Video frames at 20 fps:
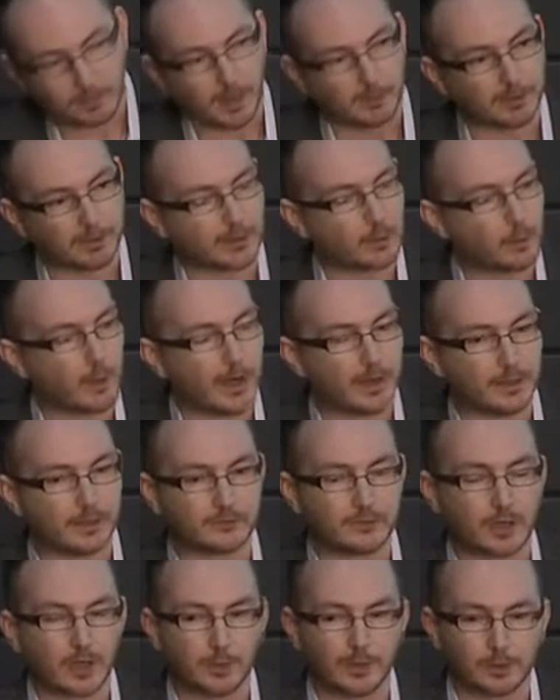public
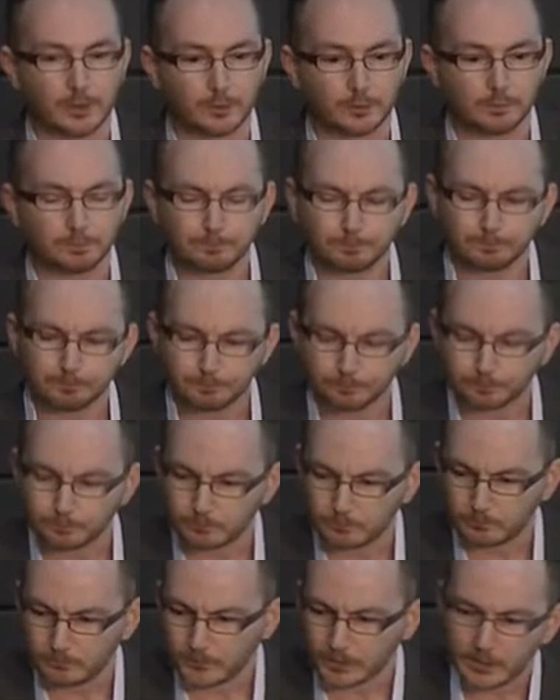awareness going on.
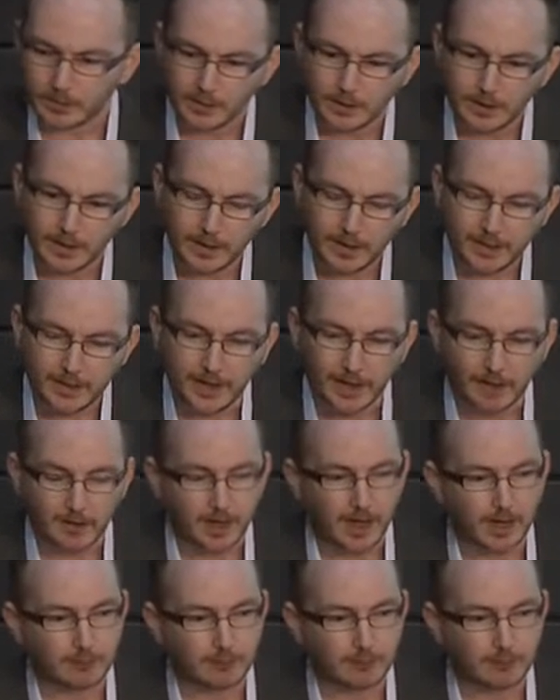Now,